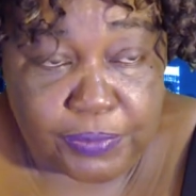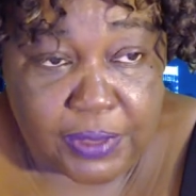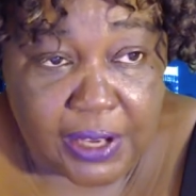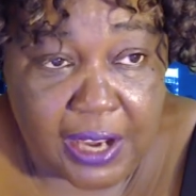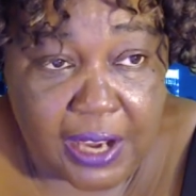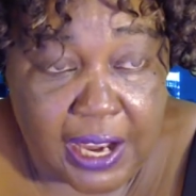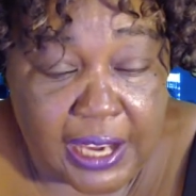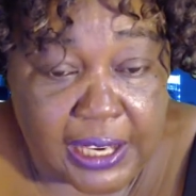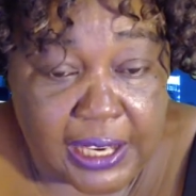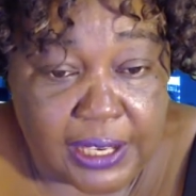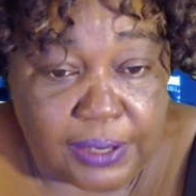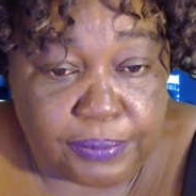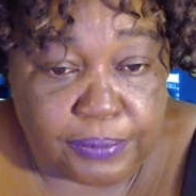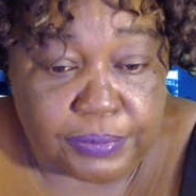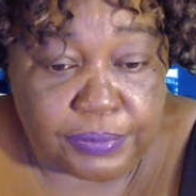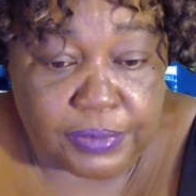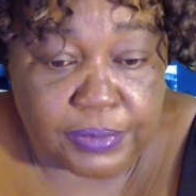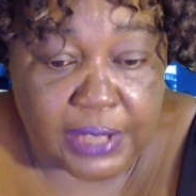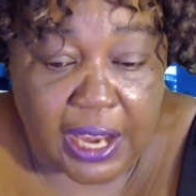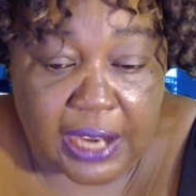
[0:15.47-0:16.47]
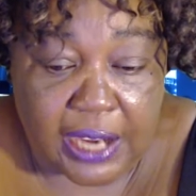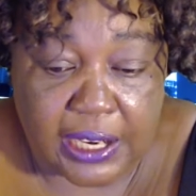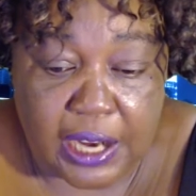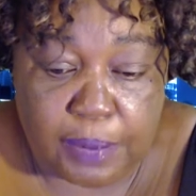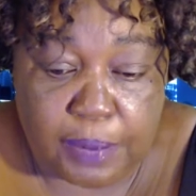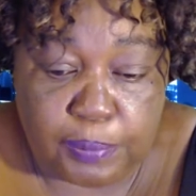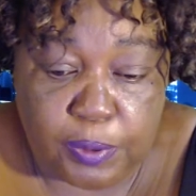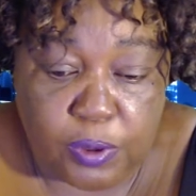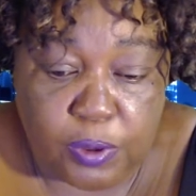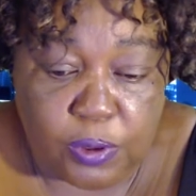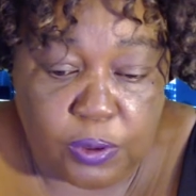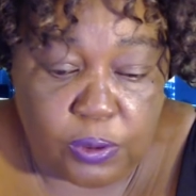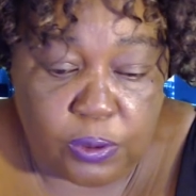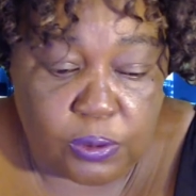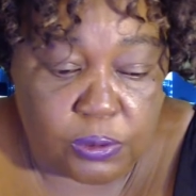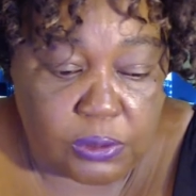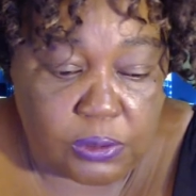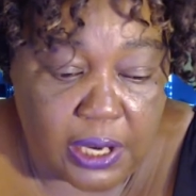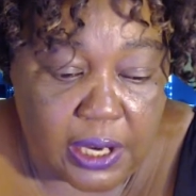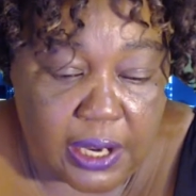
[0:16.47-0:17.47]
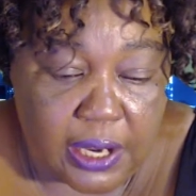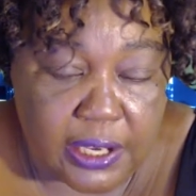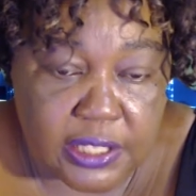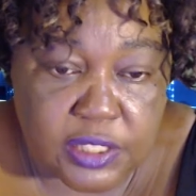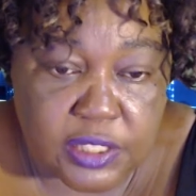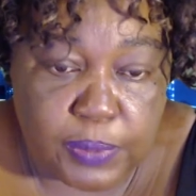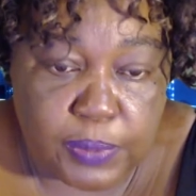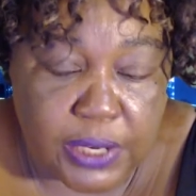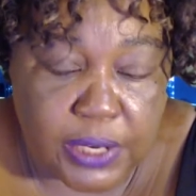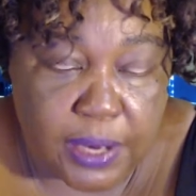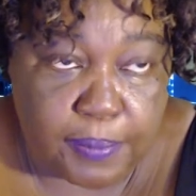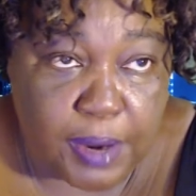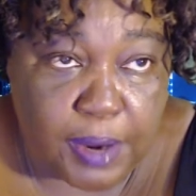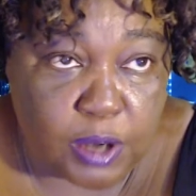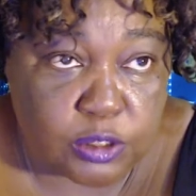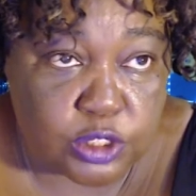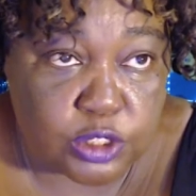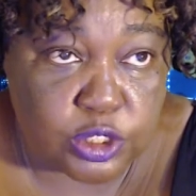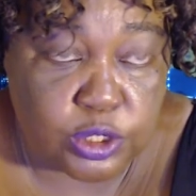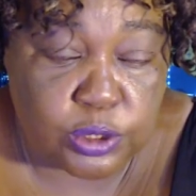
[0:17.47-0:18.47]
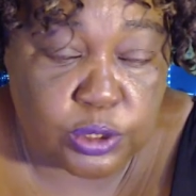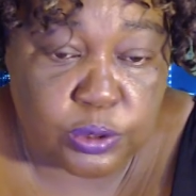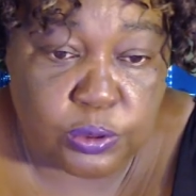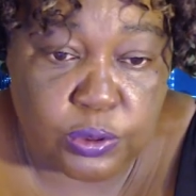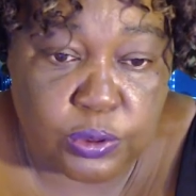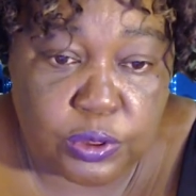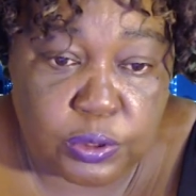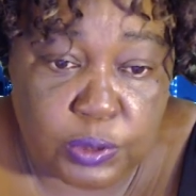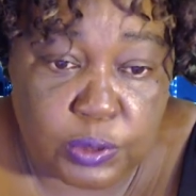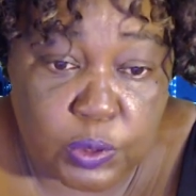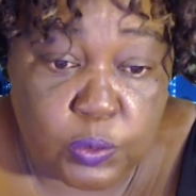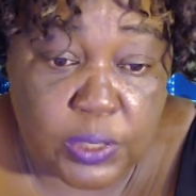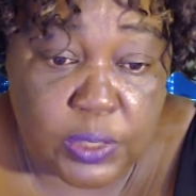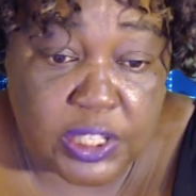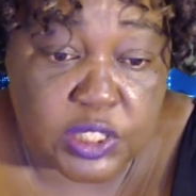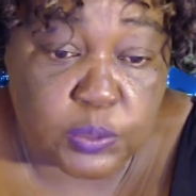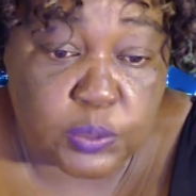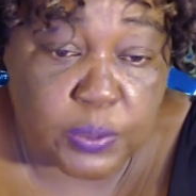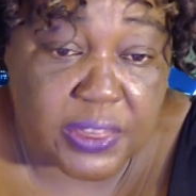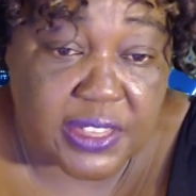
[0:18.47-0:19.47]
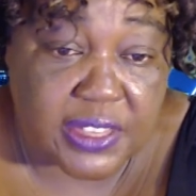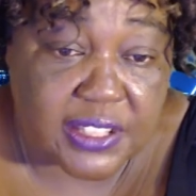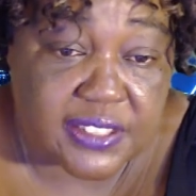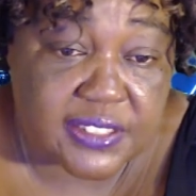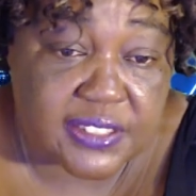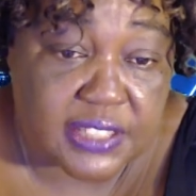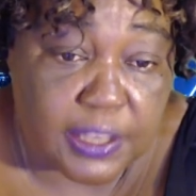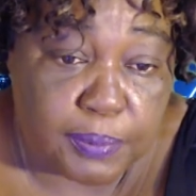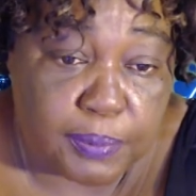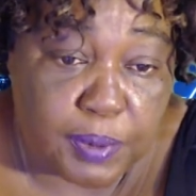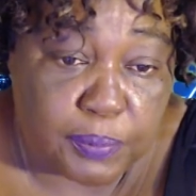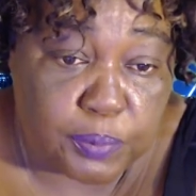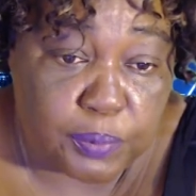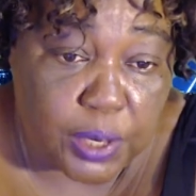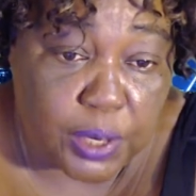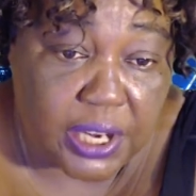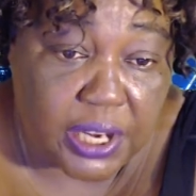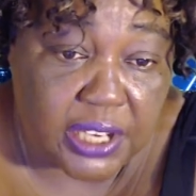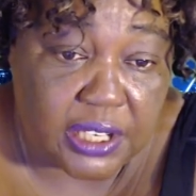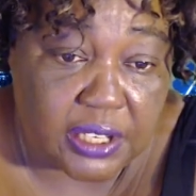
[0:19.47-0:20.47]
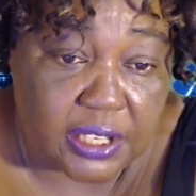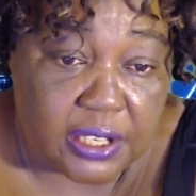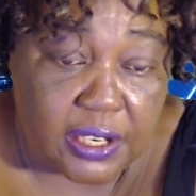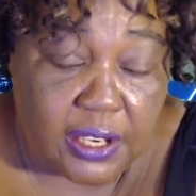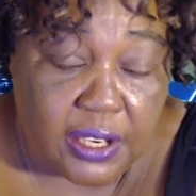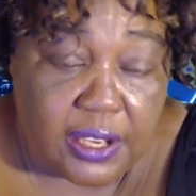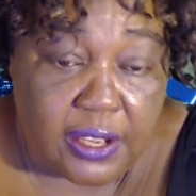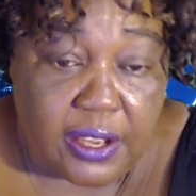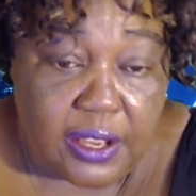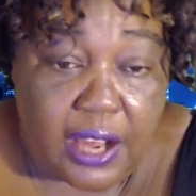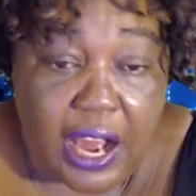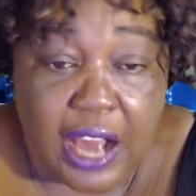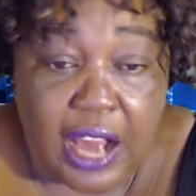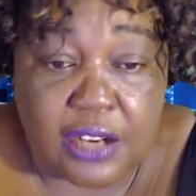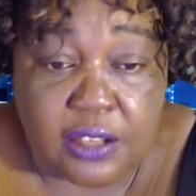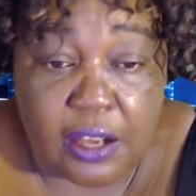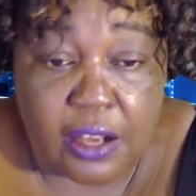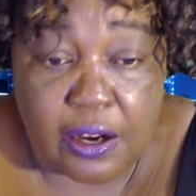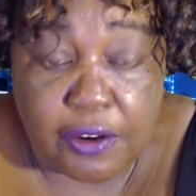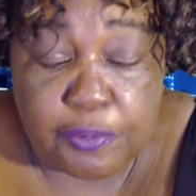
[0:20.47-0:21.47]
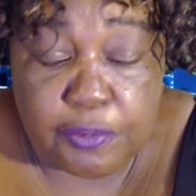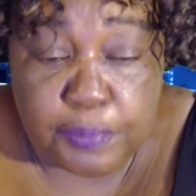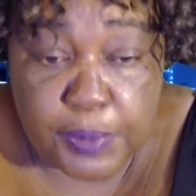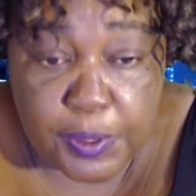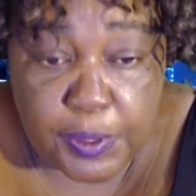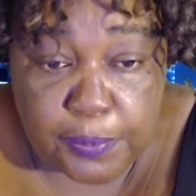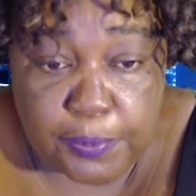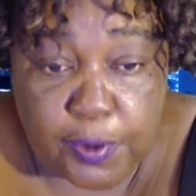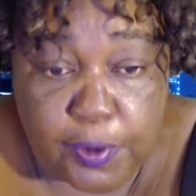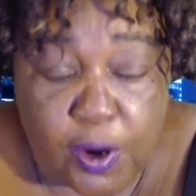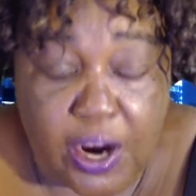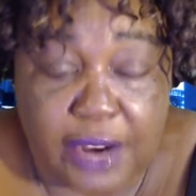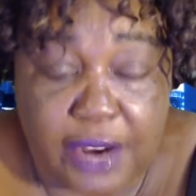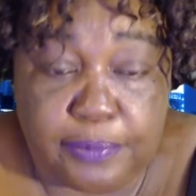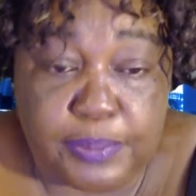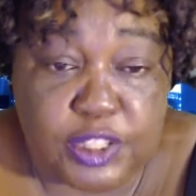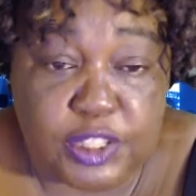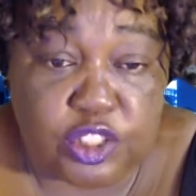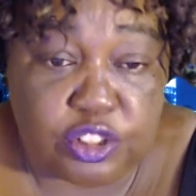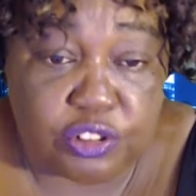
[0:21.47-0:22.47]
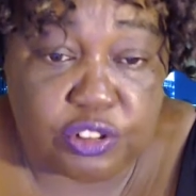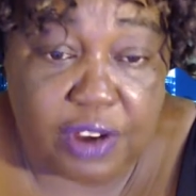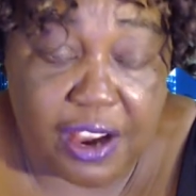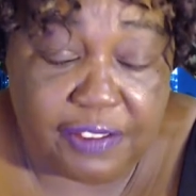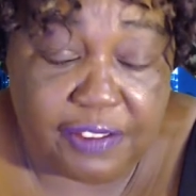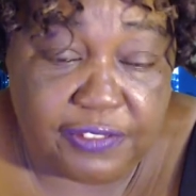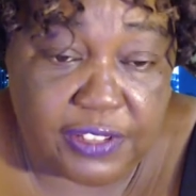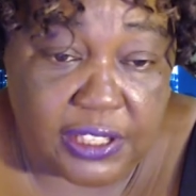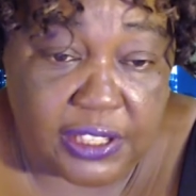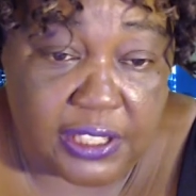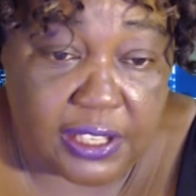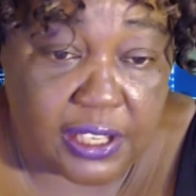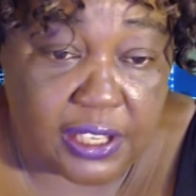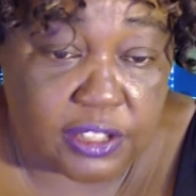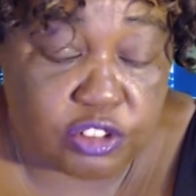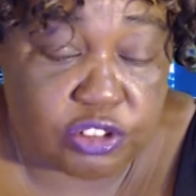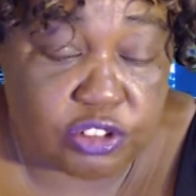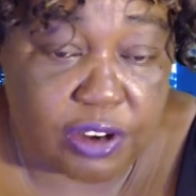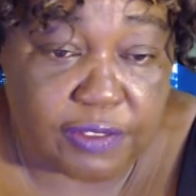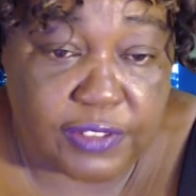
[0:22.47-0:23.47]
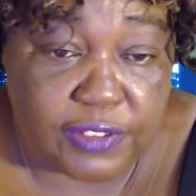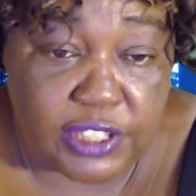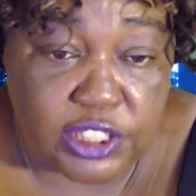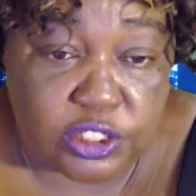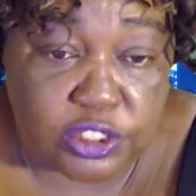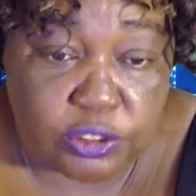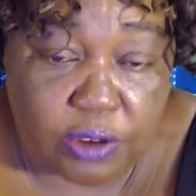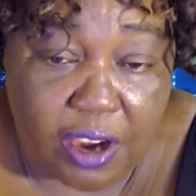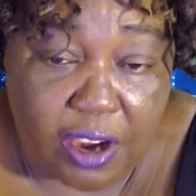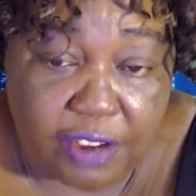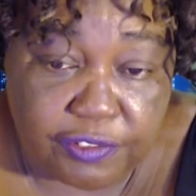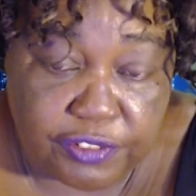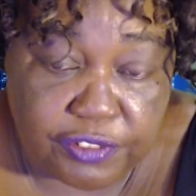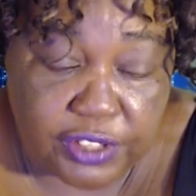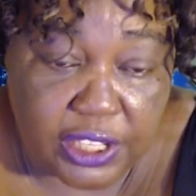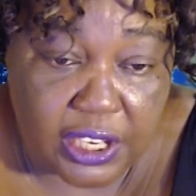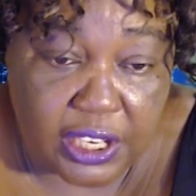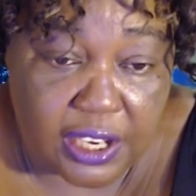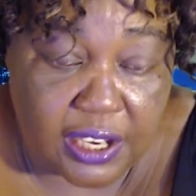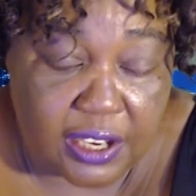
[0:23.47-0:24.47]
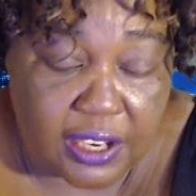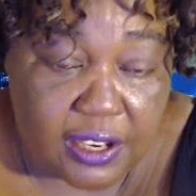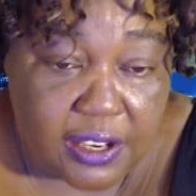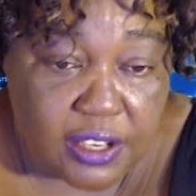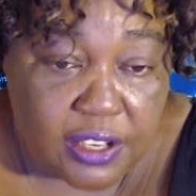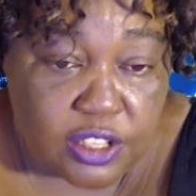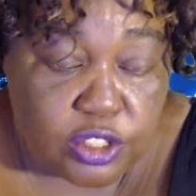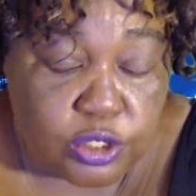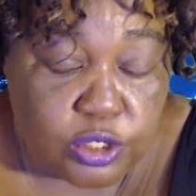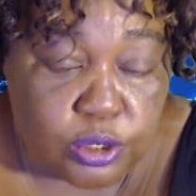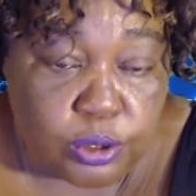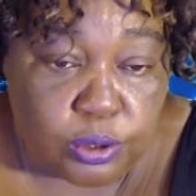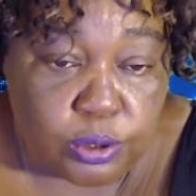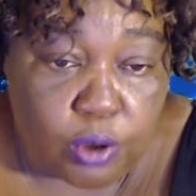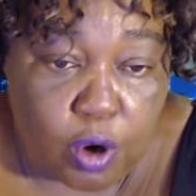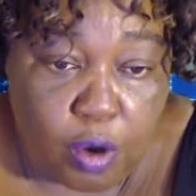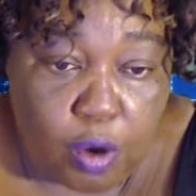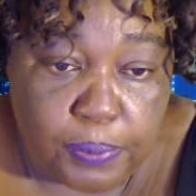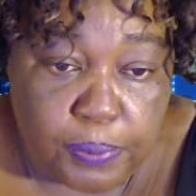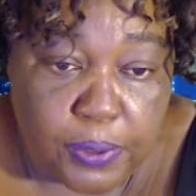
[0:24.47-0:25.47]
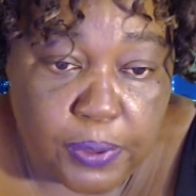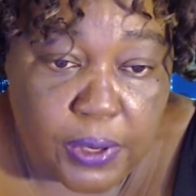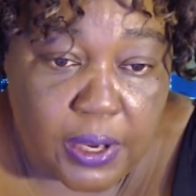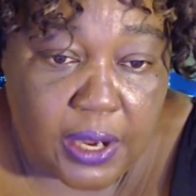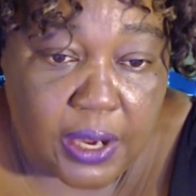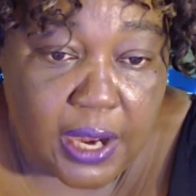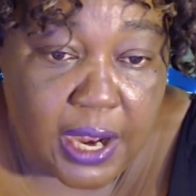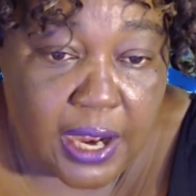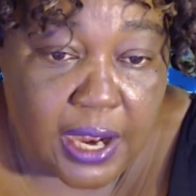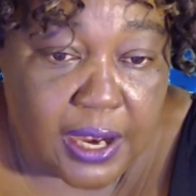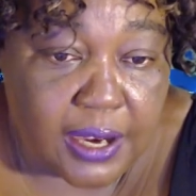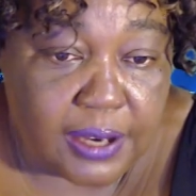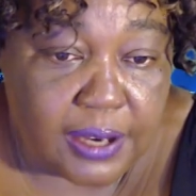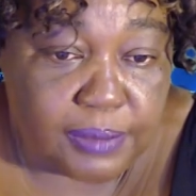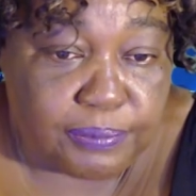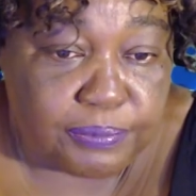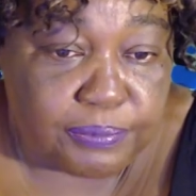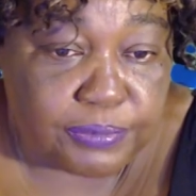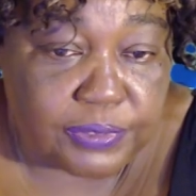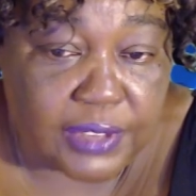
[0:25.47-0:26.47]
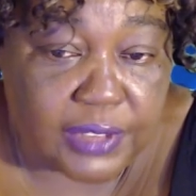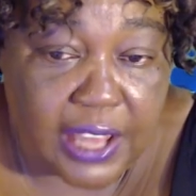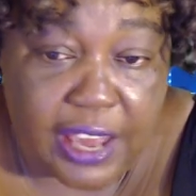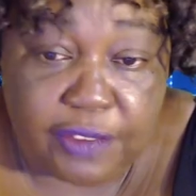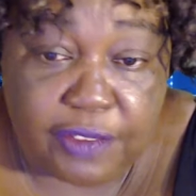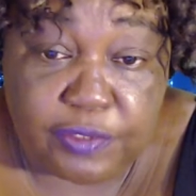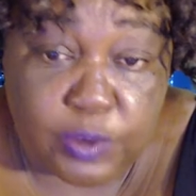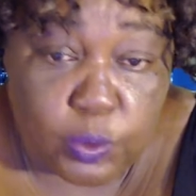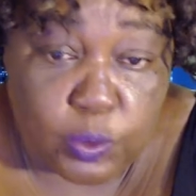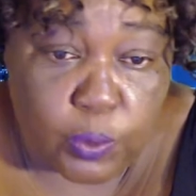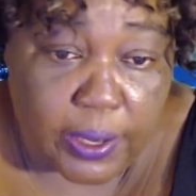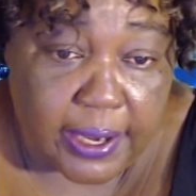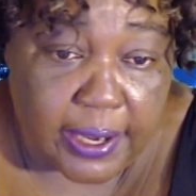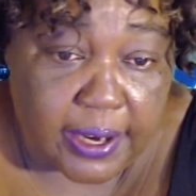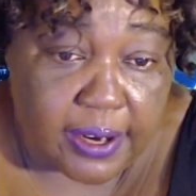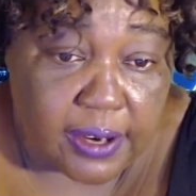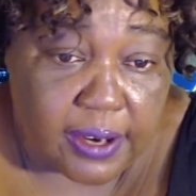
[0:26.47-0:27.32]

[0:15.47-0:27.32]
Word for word: Um, a couple, uh, it's been about two, three weeks with this summer break. A lot of people have been traveling and traveling to Africa, Europe, um, everywhere.